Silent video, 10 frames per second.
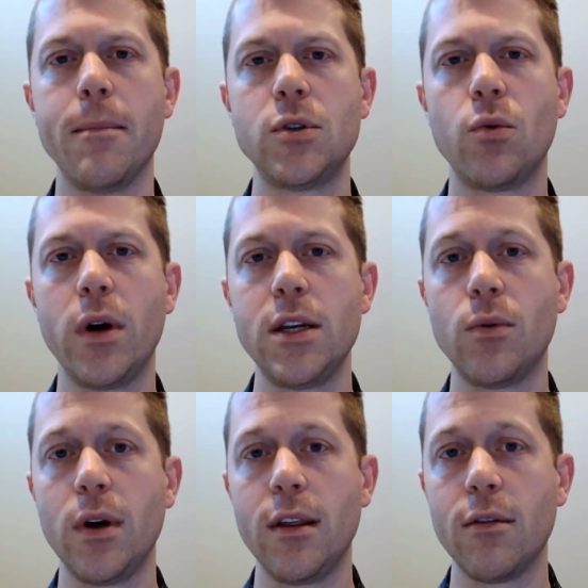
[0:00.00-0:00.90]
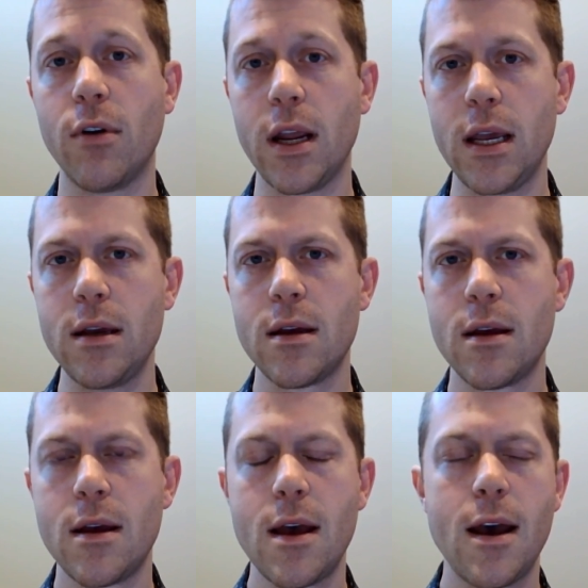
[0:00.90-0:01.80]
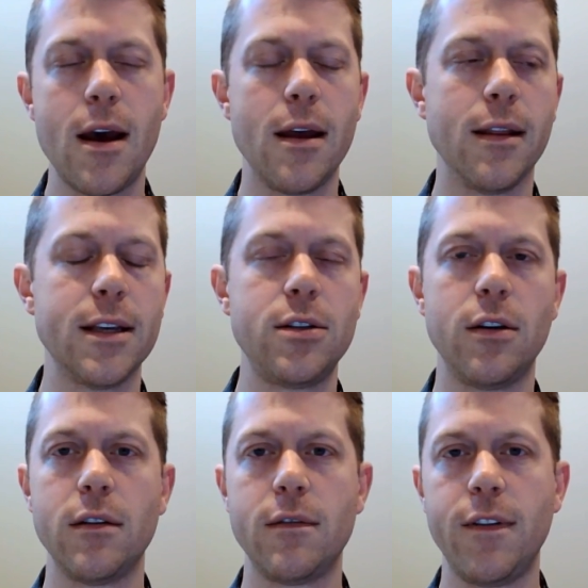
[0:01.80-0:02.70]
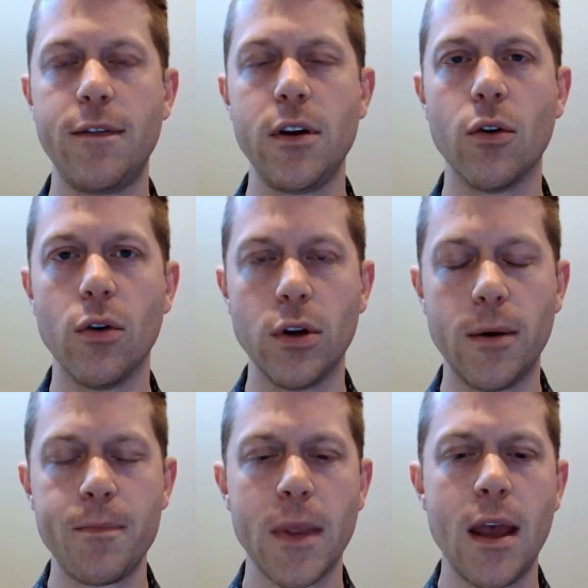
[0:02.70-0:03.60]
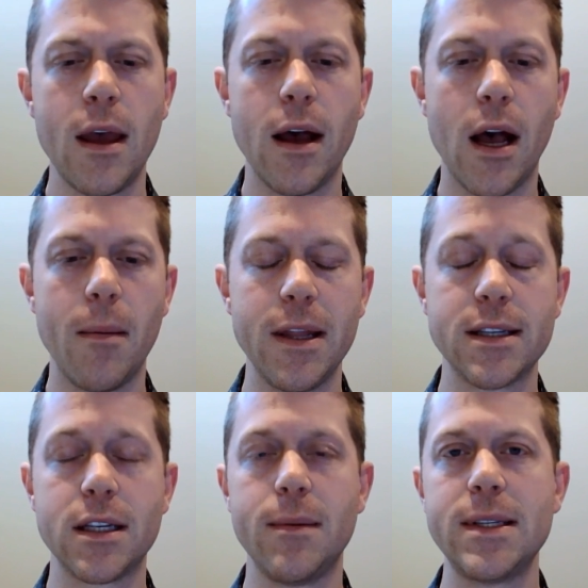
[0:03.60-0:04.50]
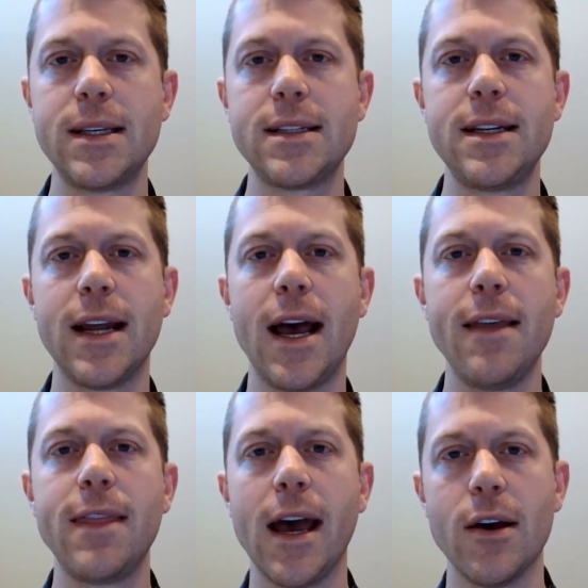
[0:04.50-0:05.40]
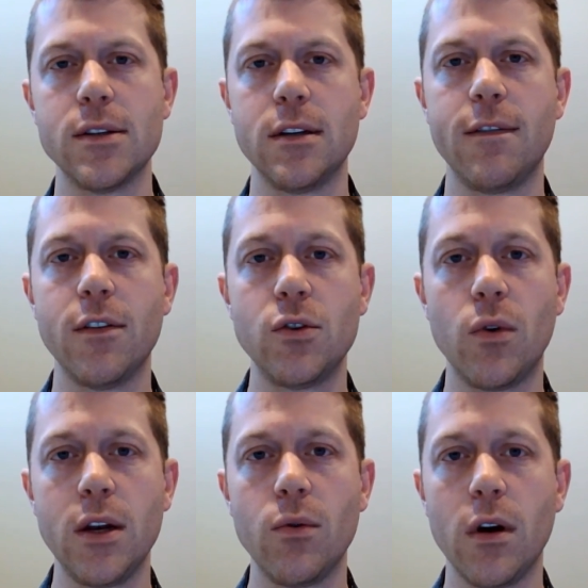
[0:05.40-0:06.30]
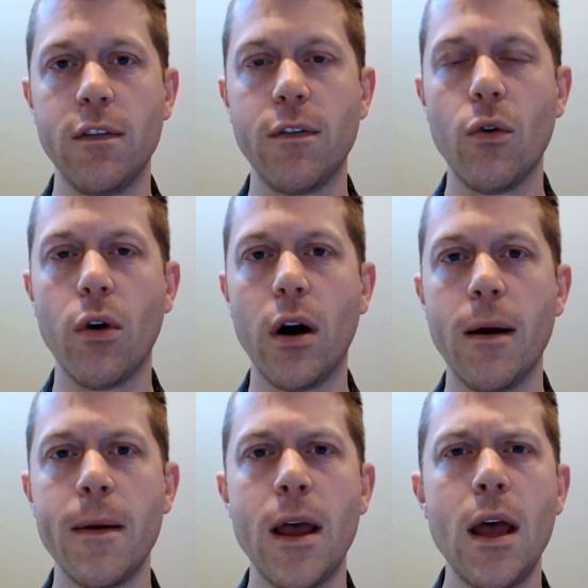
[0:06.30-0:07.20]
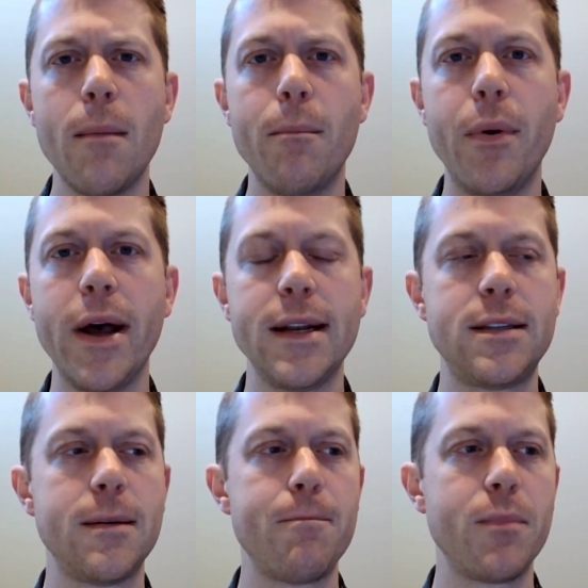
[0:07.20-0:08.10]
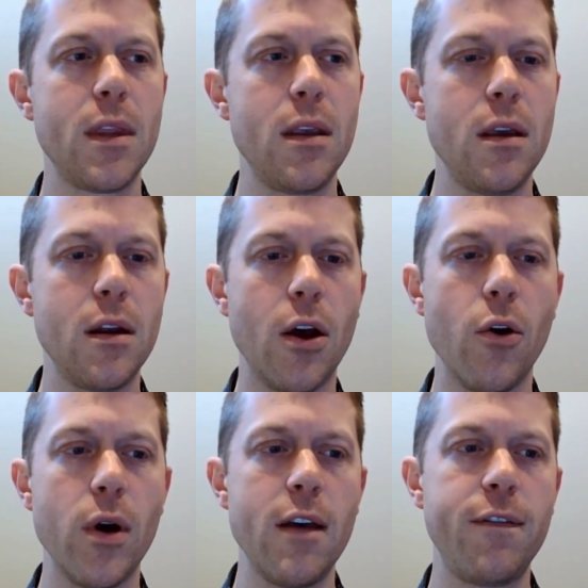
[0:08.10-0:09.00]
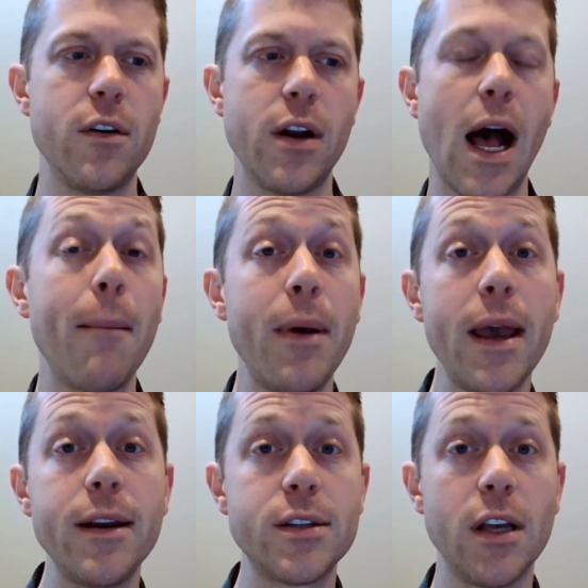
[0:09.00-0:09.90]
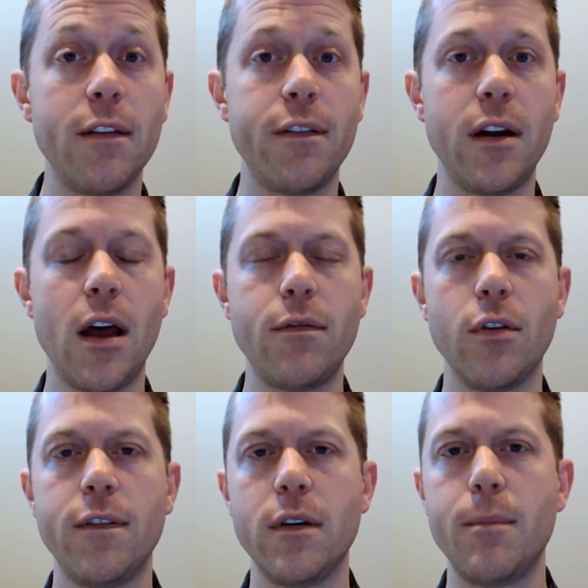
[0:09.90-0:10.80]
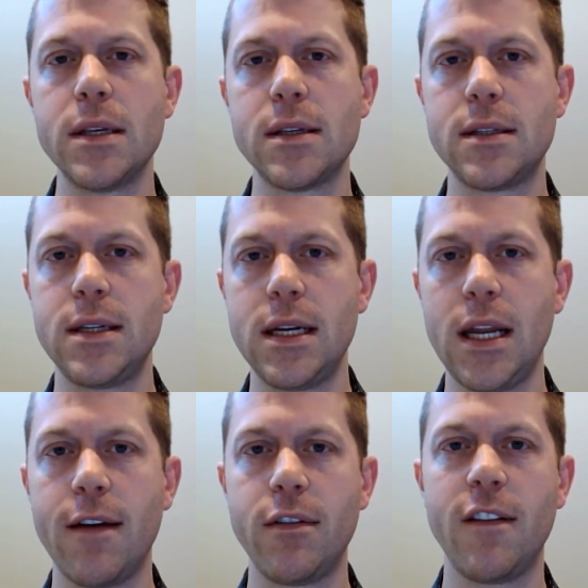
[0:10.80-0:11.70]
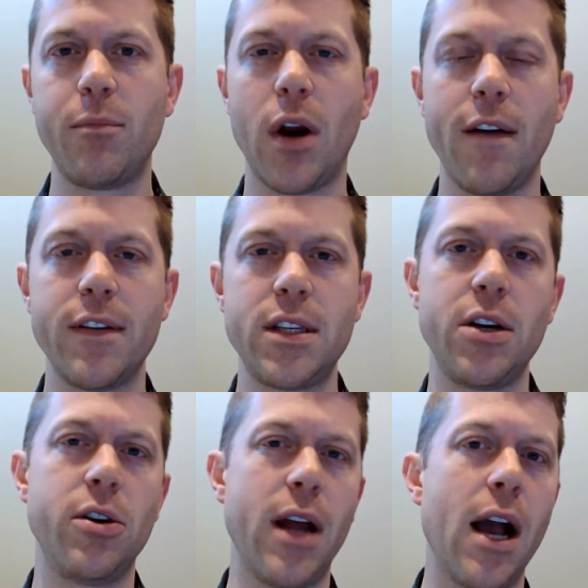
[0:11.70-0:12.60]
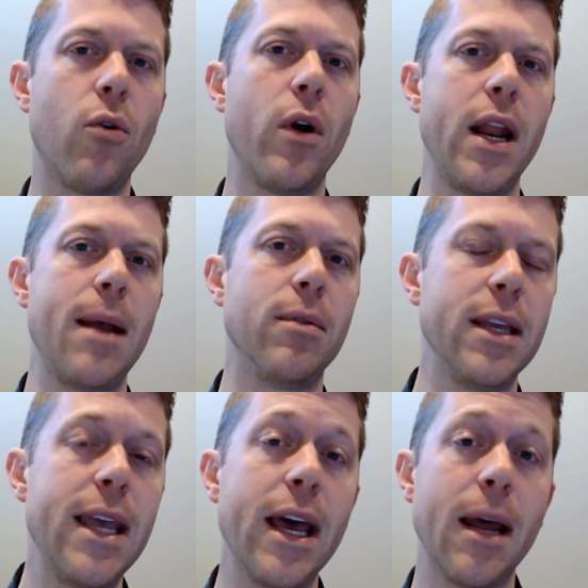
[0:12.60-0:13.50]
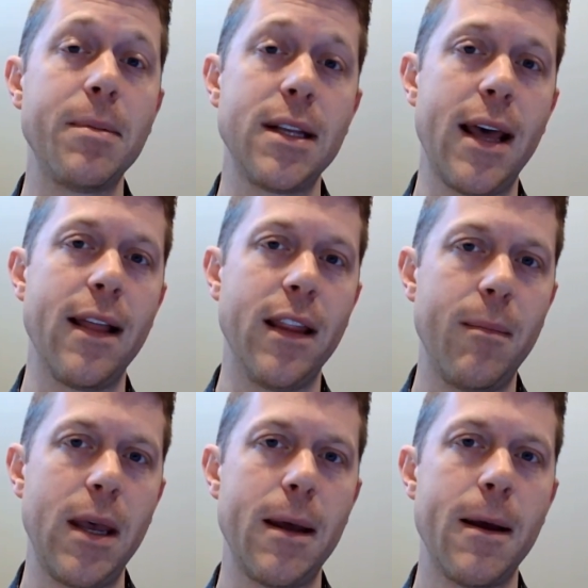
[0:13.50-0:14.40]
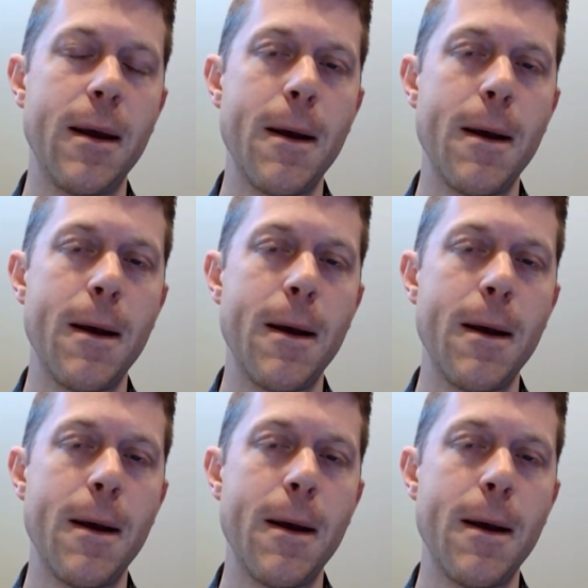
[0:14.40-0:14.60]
2023, unless you're 50 or older, and it's going to be 69,000 for 2024. But if you're not paying yourself enough, or if your business didn't have enough profits and you're not quite able to get up to that limit,